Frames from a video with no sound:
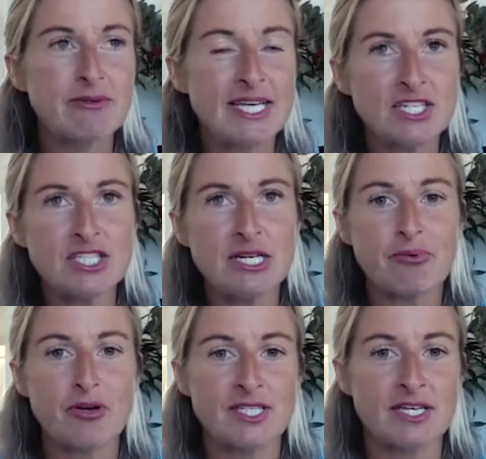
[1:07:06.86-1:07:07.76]
was actually
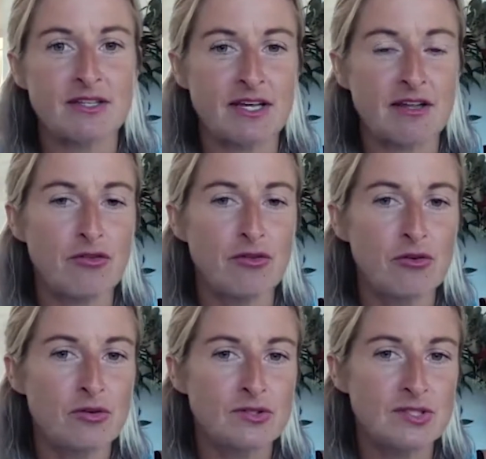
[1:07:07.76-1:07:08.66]
a product that I
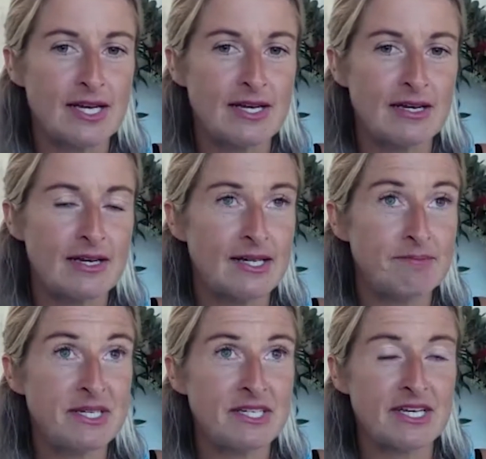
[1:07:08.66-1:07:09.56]
thought I'd
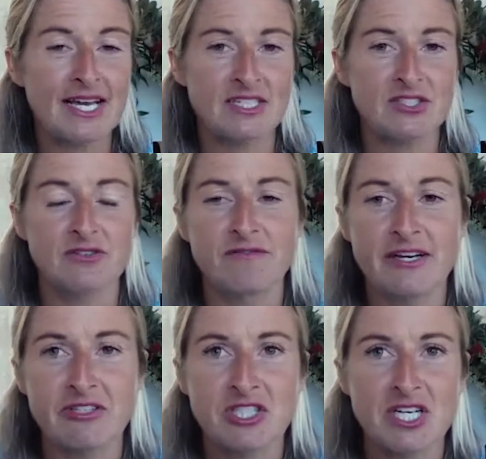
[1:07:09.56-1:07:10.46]
been at the Canton
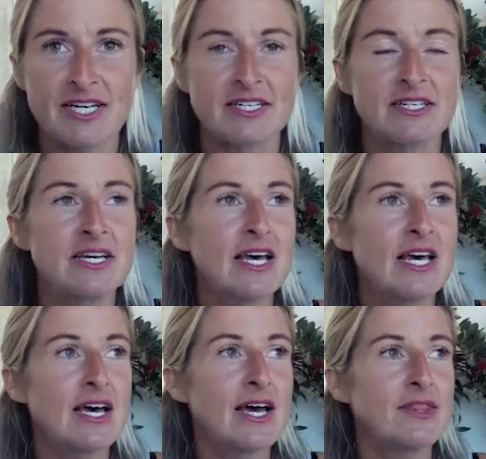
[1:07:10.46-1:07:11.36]
Fair in China,
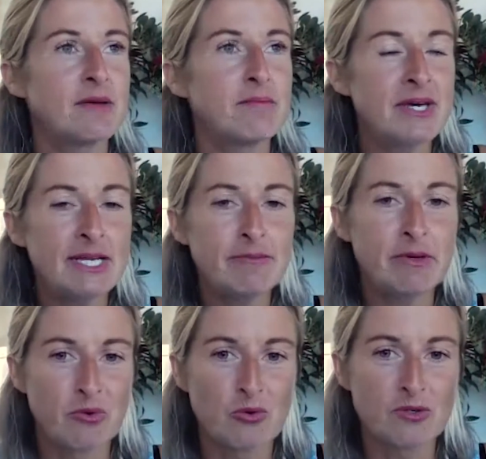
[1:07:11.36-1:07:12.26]
and the
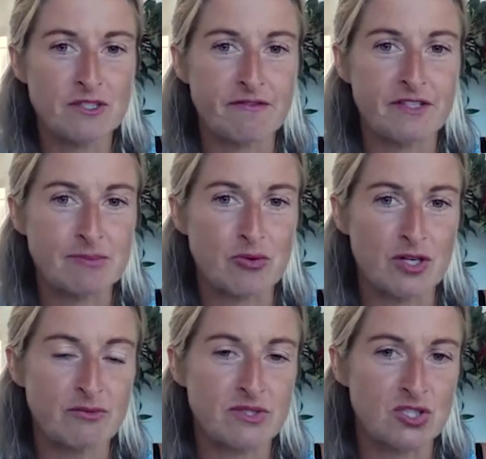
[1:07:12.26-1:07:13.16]
minimum order for this
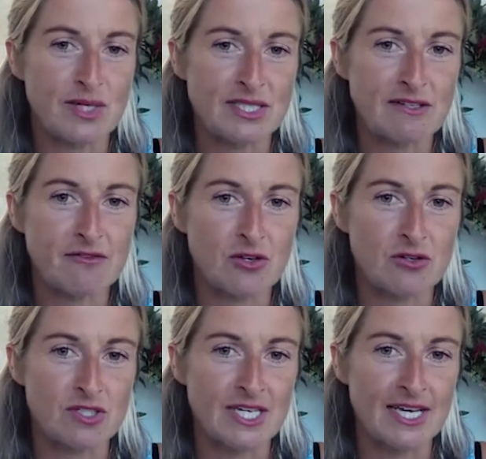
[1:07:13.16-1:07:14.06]
product was a 20-foot
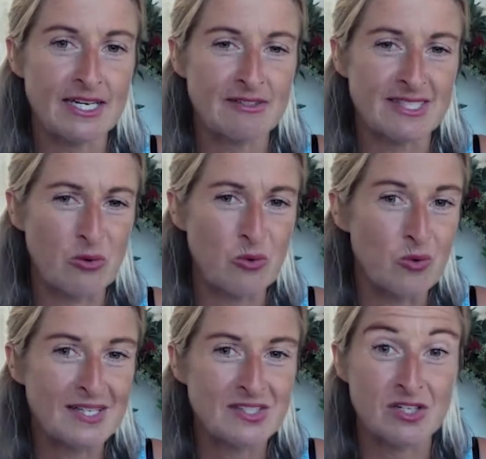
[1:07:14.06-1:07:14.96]
container. It's like, oh,
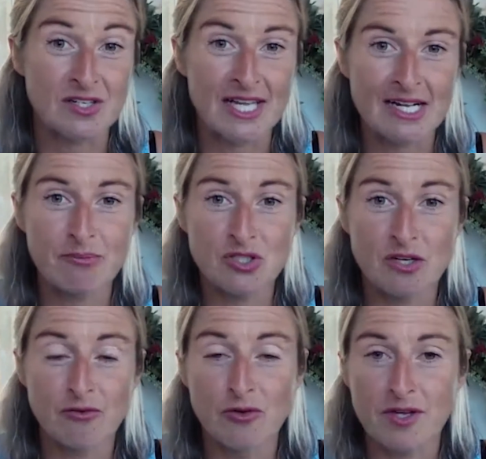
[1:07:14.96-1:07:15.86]
that's good. That'll put
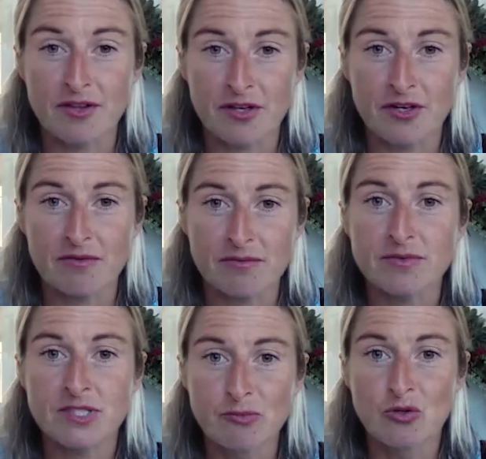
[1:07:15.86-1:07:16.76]
off all the other
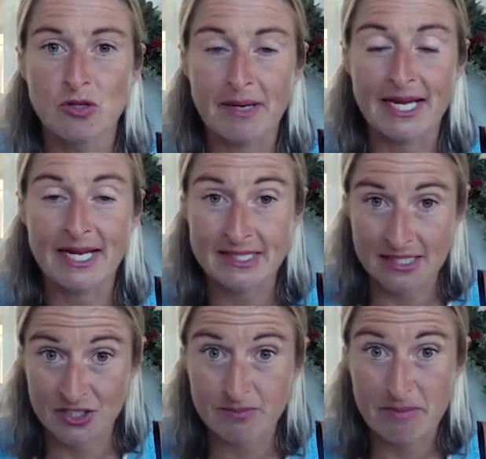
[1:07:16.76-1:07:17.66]
smaller players.
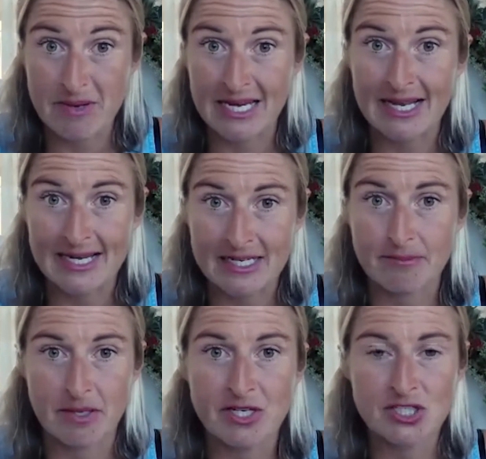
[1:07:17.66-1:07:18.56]
It's been me, like it'll
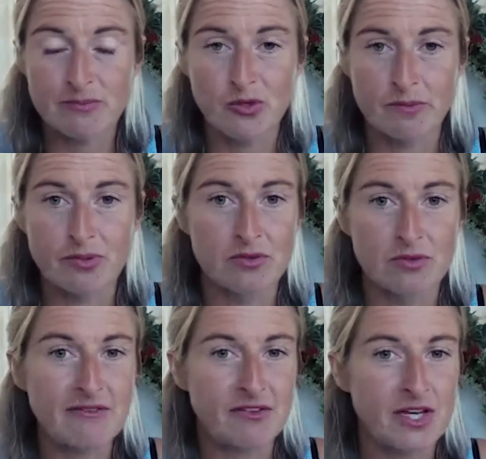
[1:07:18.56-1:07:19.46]
be a much smaller pool, even